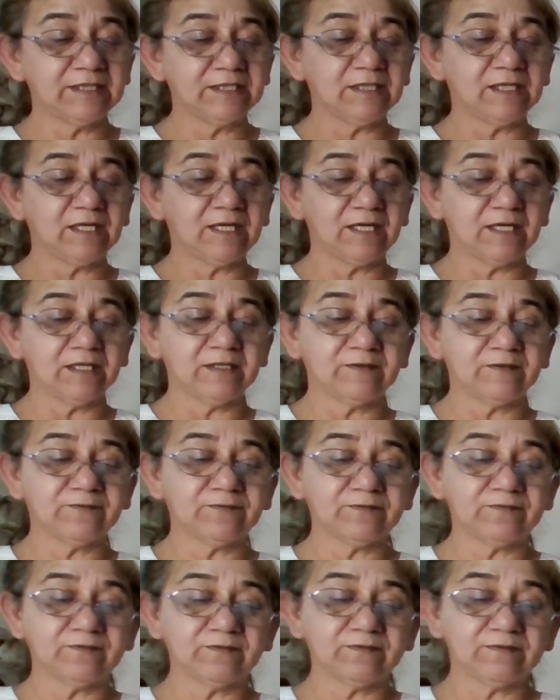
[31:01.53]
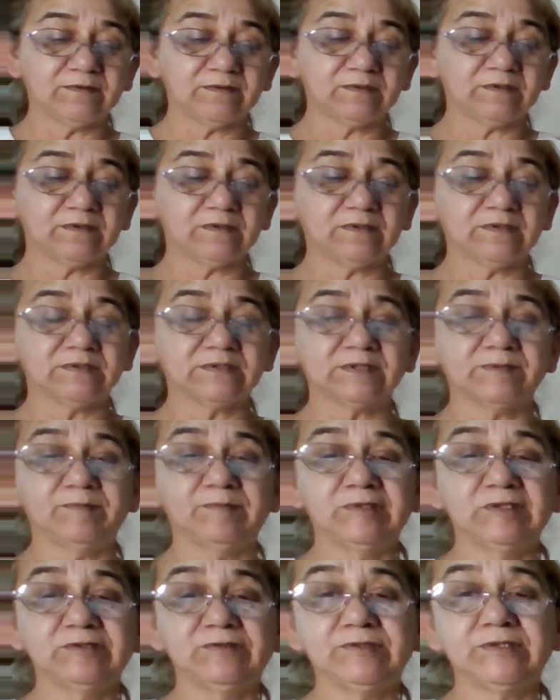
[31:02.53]
9.5
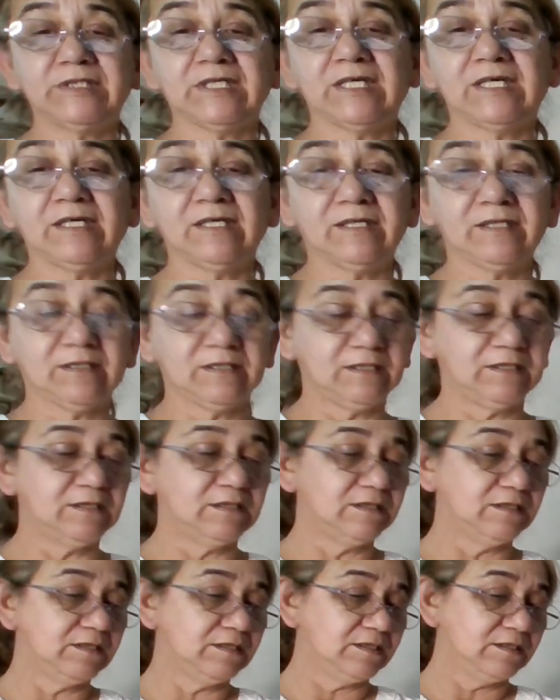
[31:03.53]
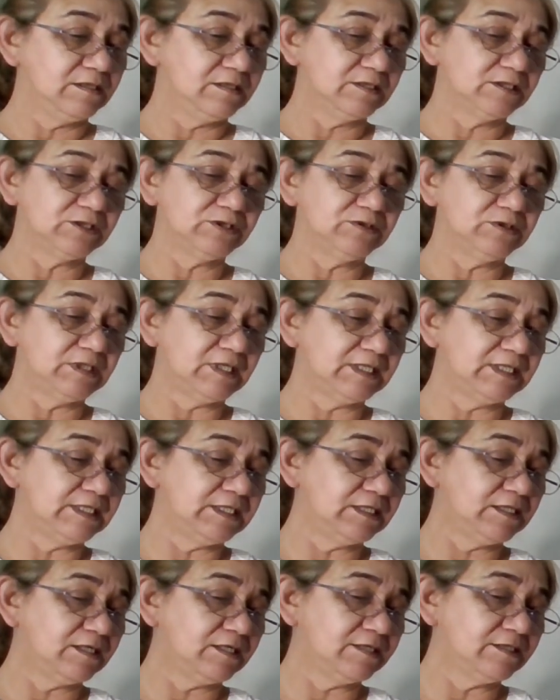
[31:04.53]
blue tag,
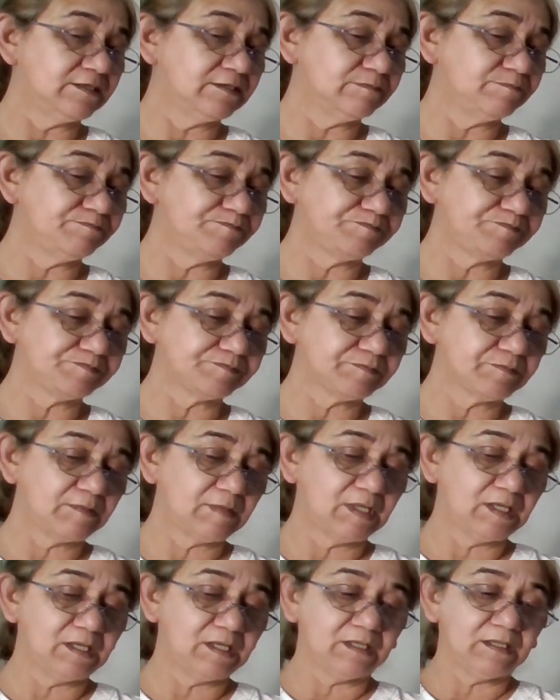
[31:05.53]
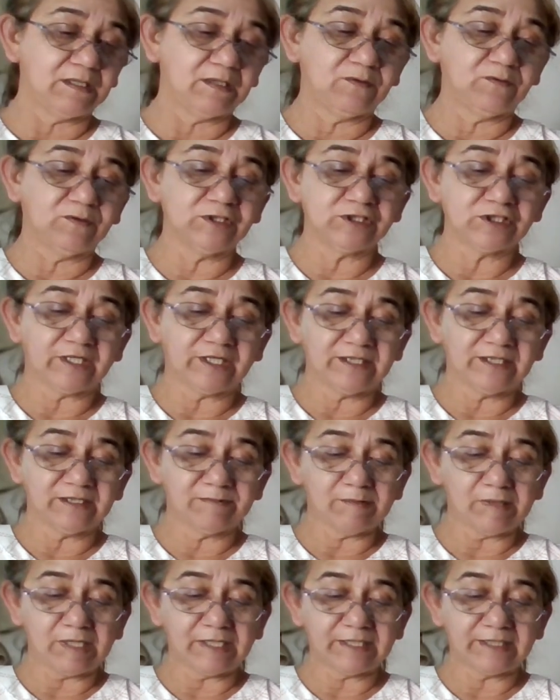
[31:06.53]
$2.99, which I
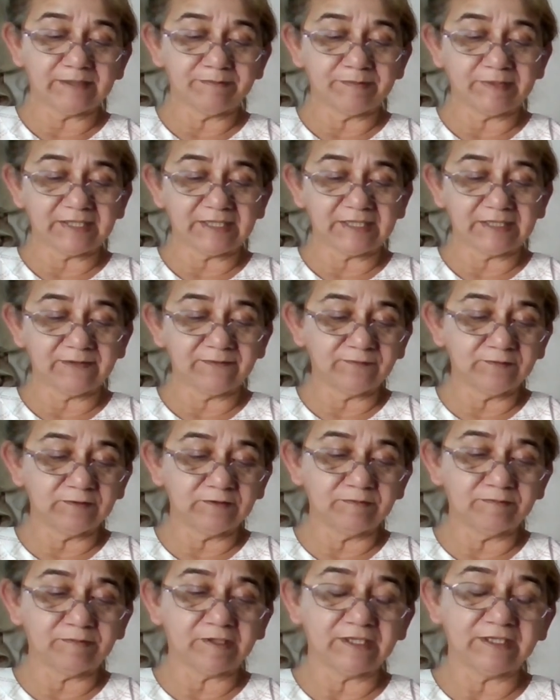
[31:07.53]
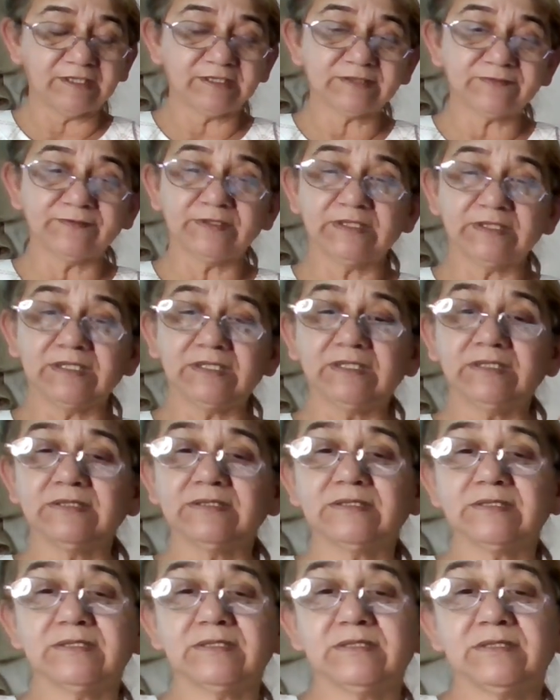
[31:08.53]
didn't mind paying full price for
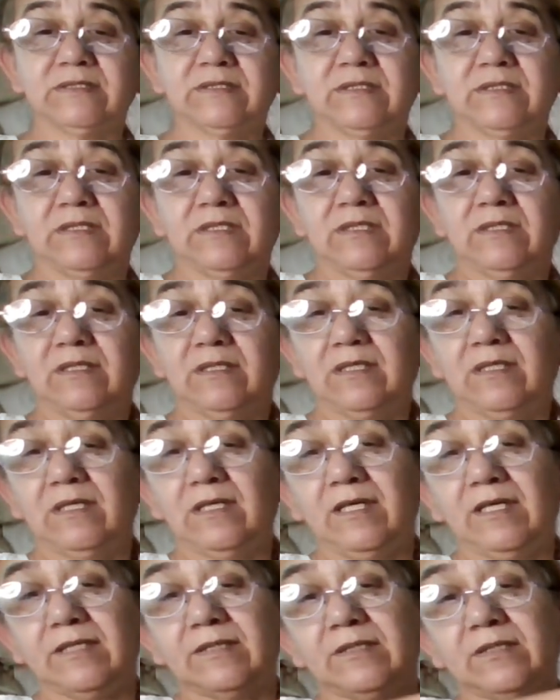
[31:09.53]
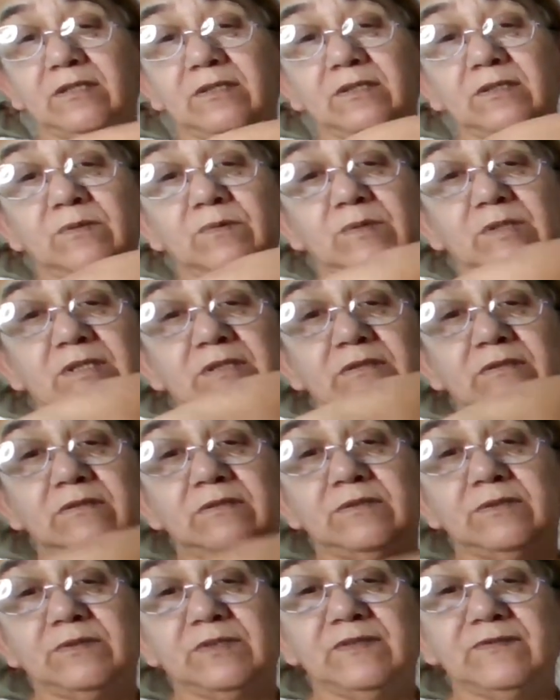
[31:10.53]
these at the Goodwill
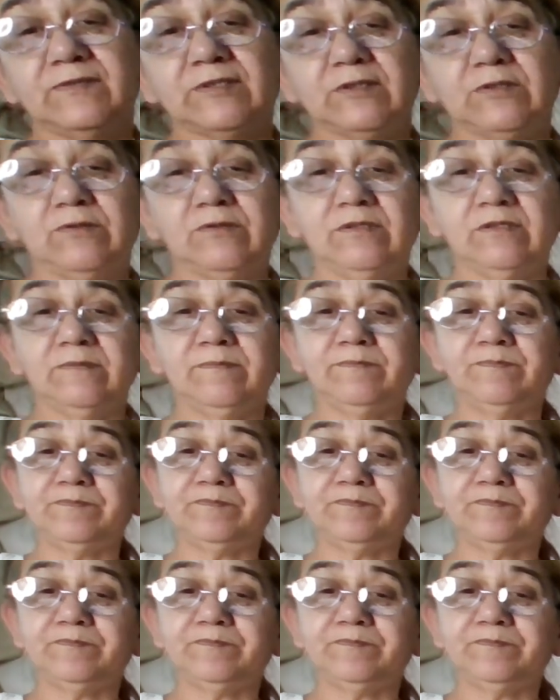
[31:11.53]
thrift store.